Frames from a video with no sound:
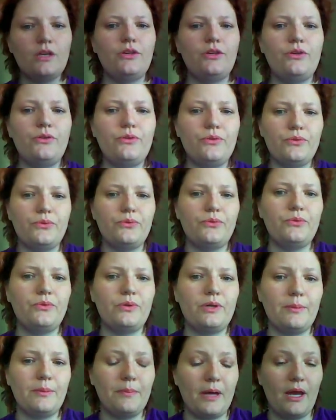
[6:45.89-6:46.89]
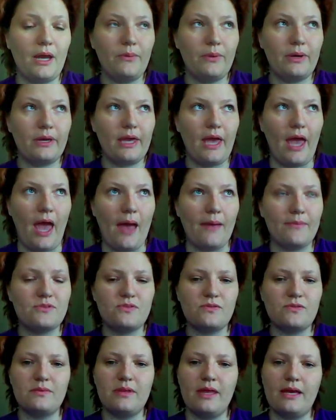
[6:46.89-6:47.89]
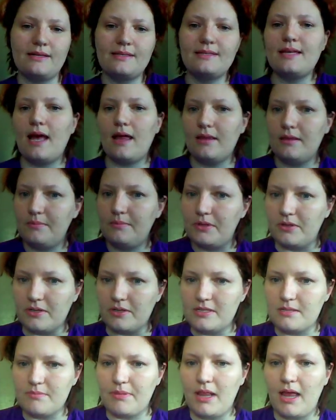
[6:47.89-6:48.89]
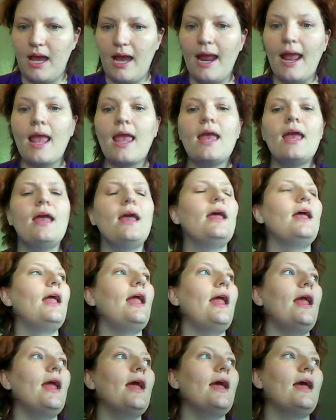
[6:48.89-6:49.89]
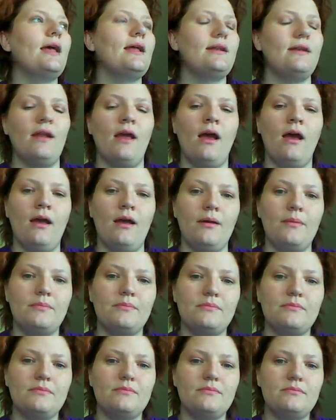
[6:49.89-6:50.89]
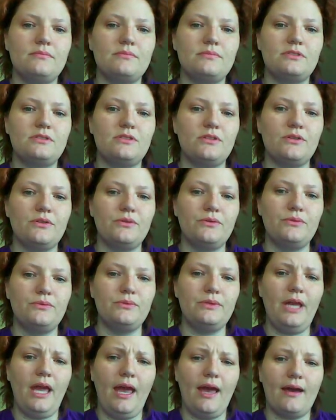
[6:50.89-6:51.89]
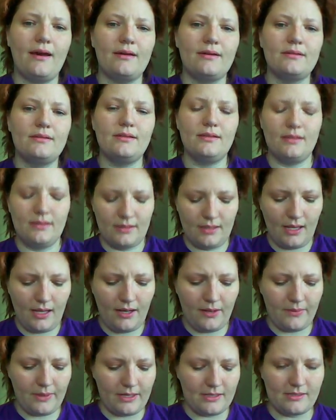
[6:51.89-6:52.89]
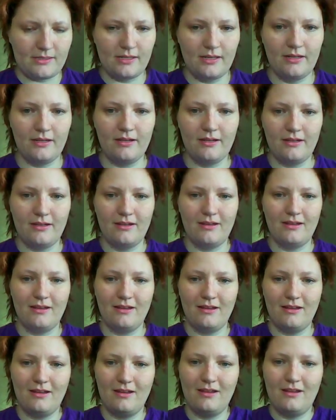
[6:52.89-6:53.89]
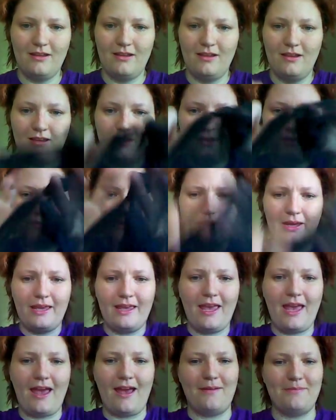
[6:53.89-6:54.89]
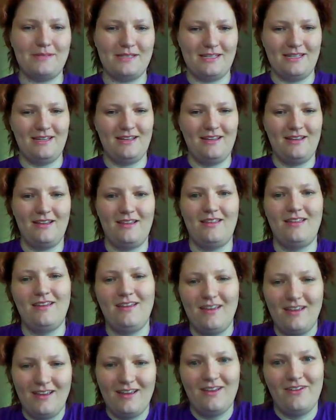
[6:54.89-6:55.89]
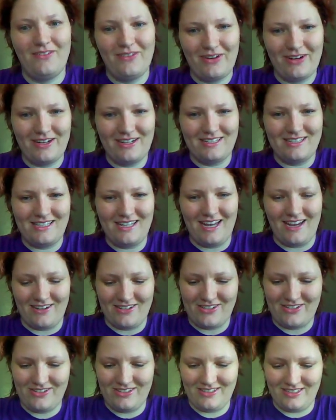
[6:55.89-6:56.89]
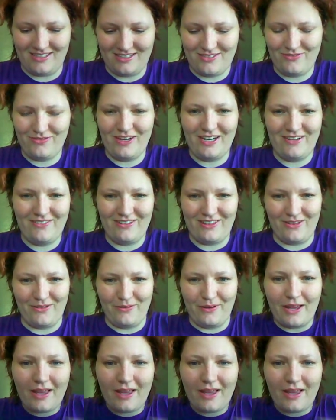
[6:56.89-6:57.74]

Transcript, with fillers: you can buy wig caps from like Sally Beauty Supply. And um, so yeah, anyways, wig caps. We're gonna see how Shrews looks funny with a